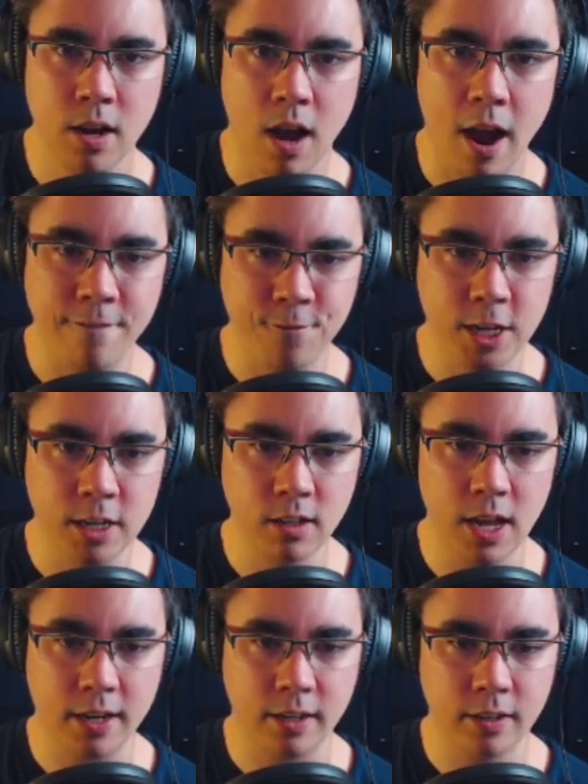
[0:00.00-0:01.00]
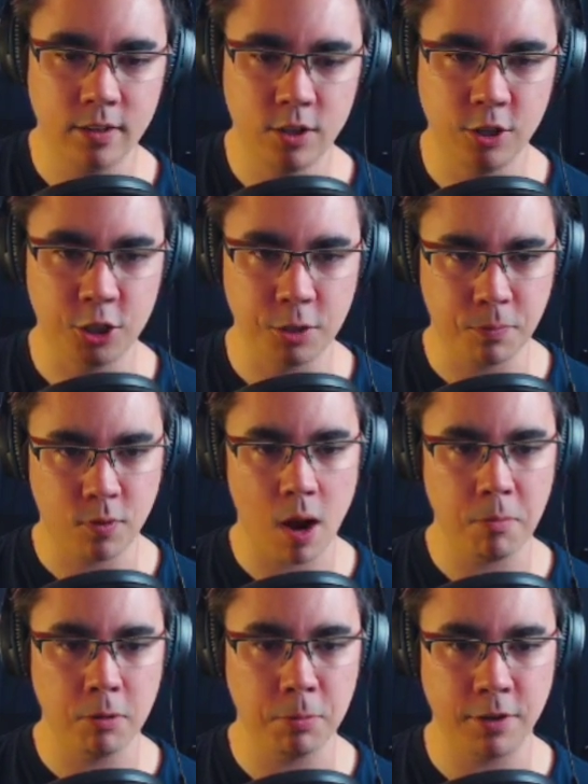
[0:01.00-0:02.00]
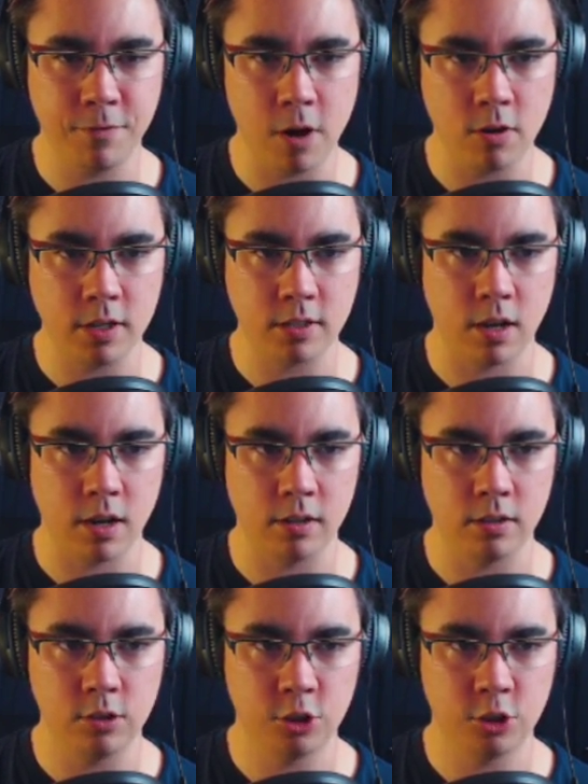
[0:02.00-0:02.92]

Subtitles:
I feel like you should probably focus on